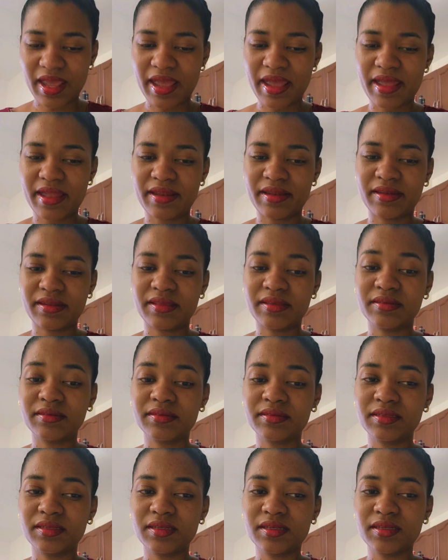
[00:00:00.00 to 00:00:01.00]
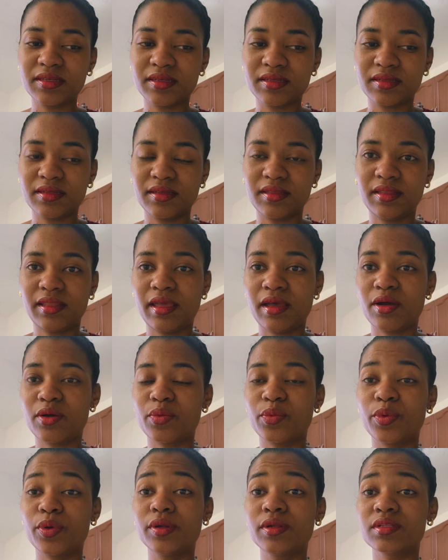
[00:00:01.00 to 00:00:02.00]
And they
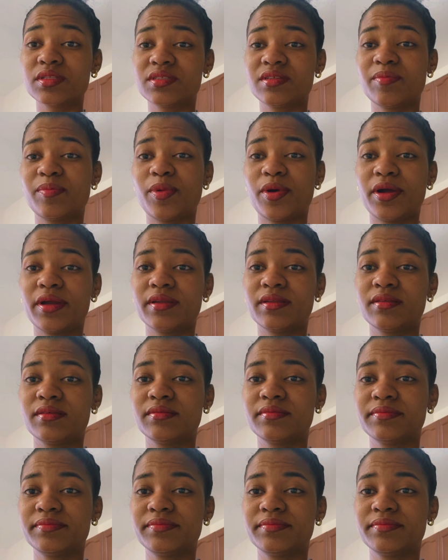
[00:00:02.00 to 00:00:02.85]
are worlds apart.